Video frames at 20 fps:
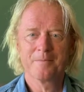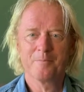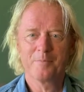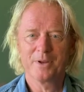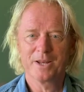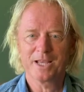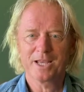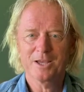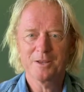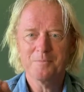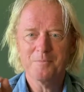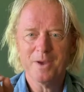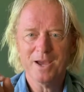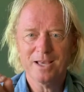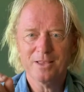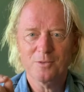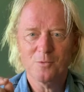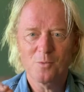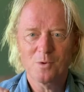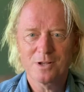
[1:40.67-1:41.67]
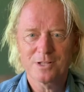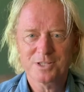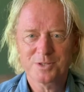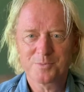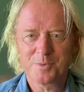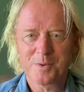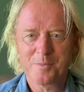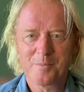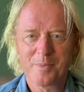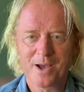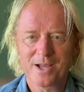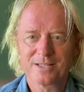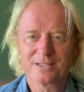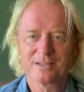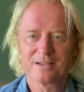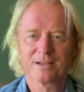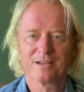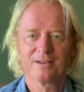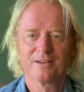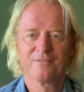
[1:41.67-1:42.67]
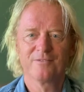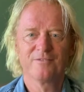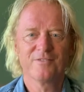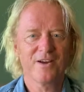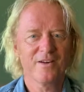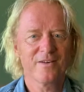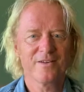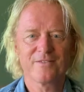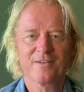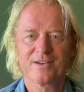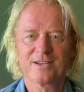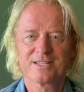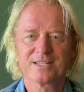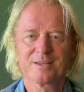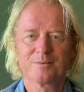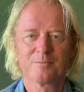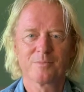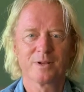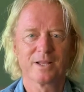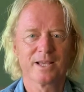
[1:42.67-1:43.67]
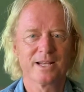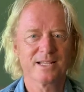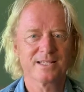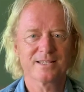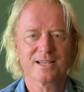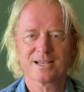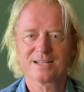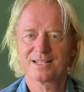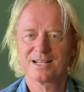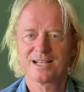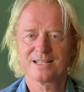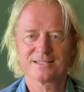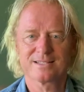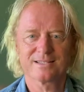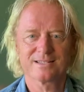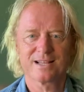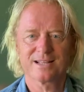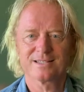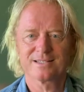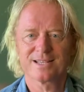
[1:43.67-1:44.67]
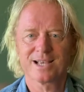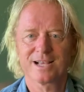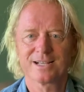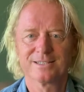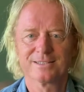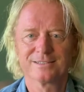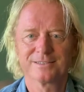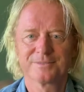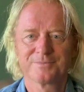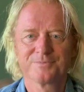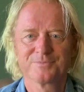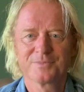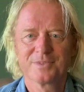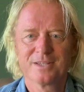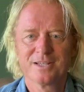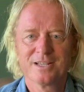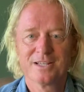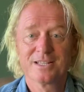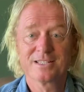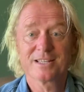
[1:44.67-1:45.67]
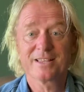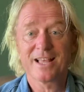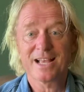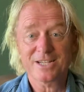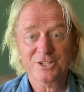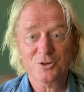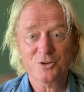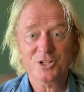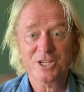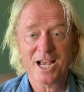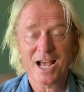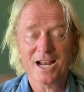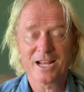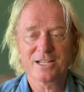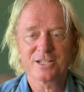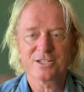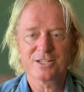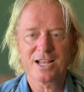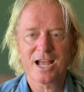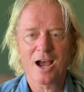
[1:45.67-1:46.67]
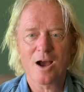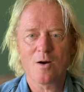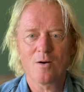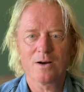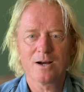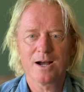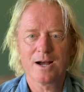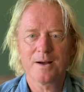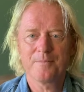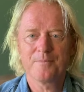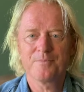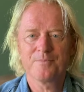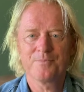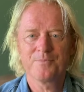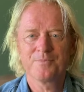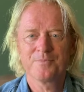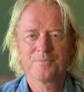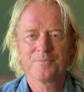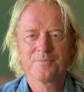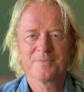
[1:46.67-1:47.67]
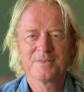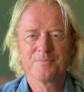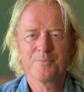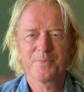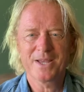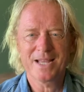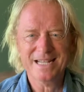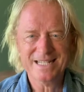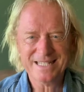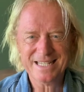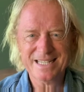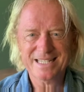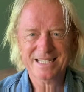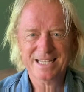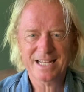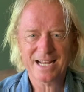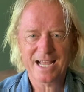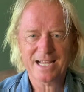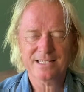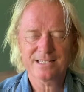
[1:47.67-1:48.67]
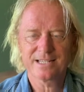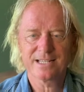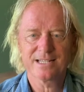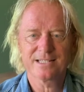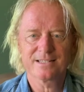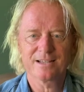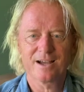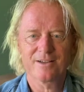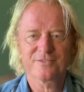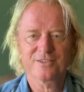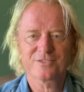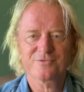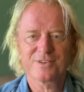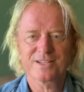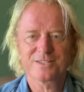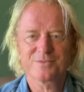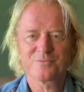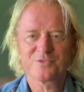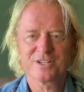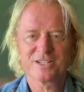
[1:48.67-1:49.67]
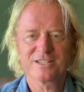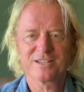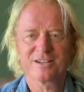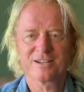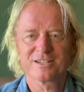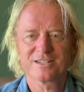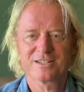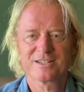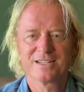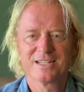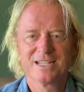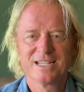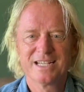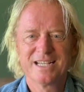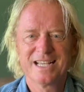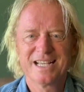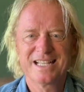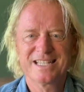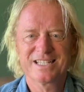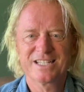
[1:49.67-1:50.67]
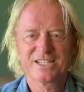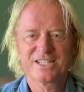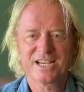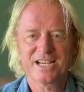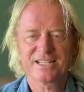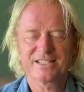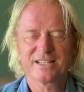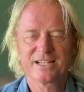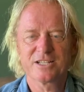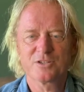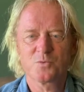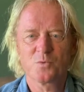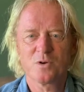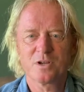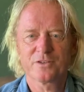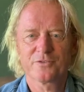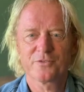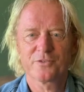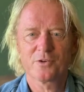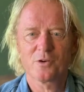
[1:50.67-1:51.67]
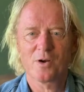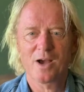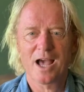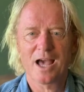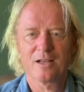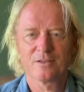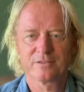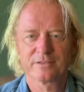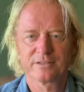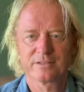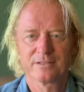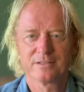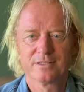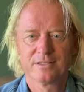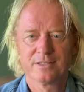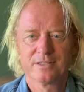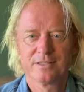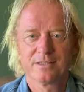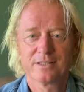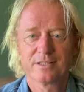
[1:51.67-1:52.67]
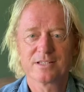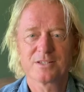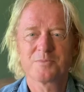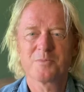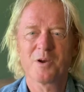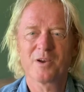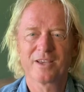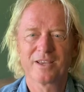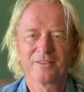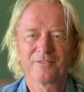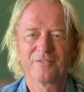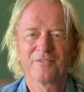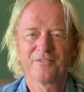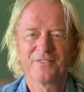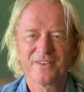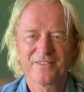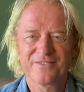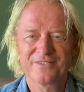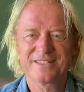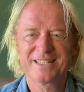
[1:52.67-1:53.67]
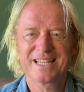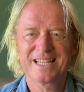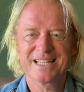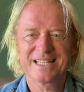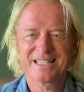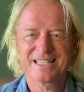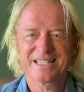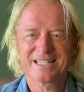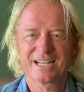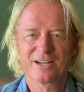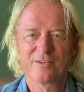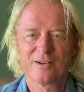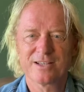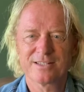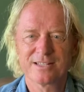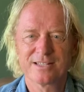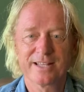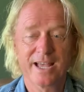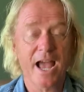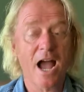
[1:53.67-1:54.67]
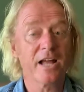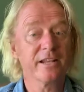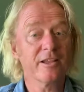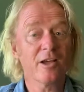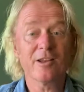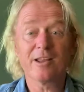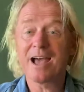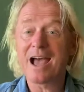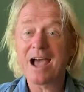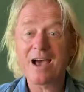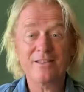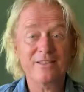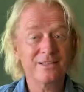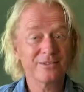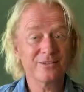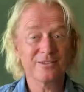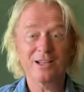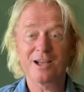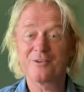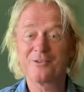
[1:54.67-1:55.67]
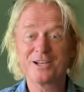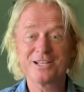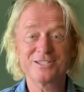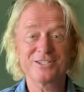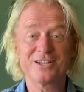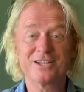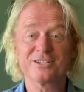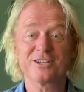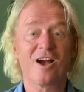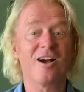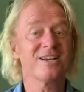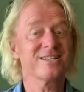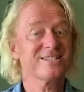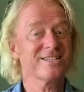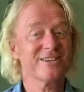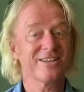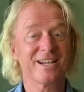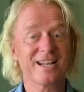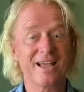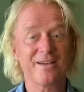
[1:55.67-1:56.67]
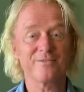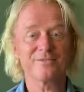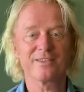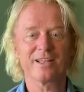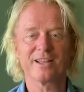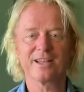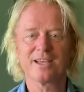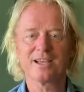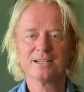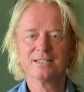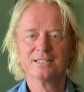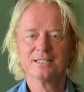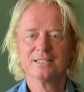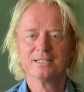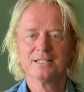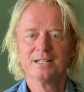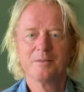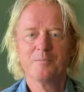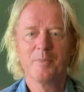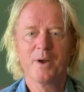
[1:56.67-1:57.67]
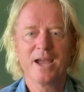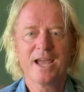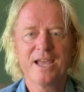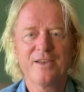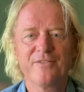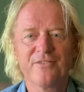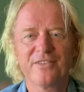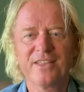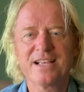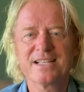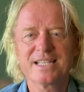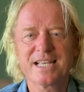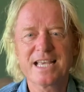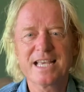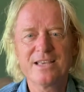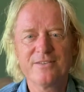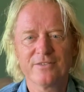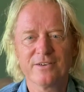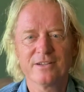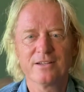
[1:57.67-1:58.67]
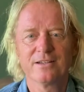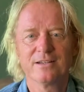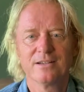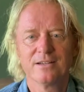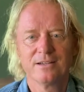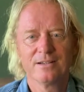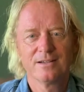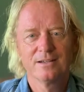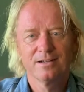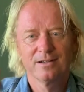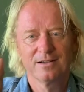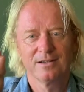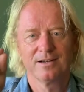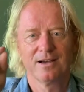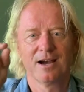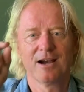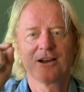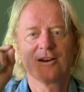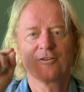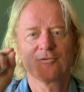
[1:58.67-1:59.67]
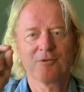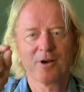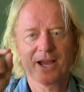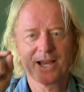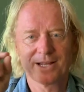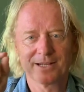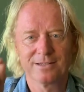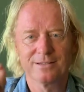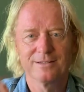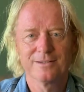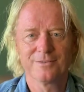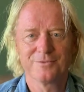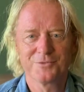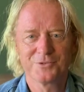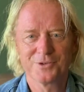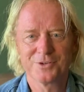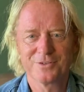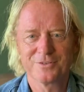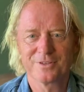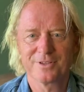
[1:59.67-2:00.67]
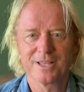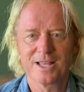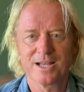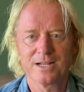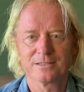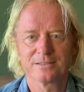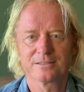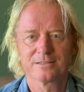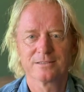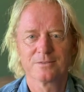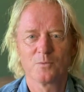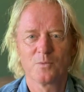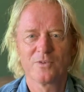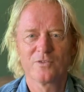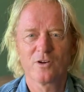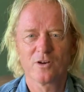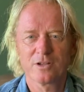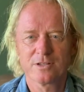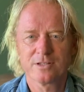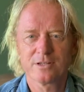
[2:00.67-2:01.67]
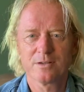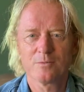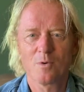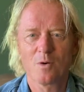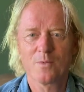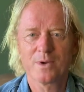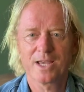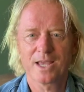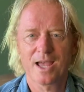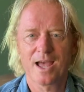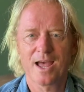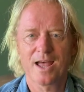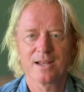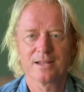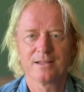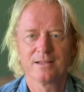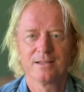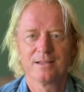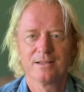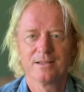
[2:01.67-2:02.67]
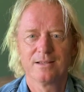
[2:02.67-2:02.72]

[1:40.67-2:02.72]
but it can make the world spin better very, very simply, and it takes less than 10 seconds. So that's your challenge. Now, being disconnected, I've just read some research, it suggests that it's worse for your health than smoking 15 cigarettes a day. I don't know how they do that research. I certainly haven't done it. But if there's even a grain of truth in that, we've got to do what we can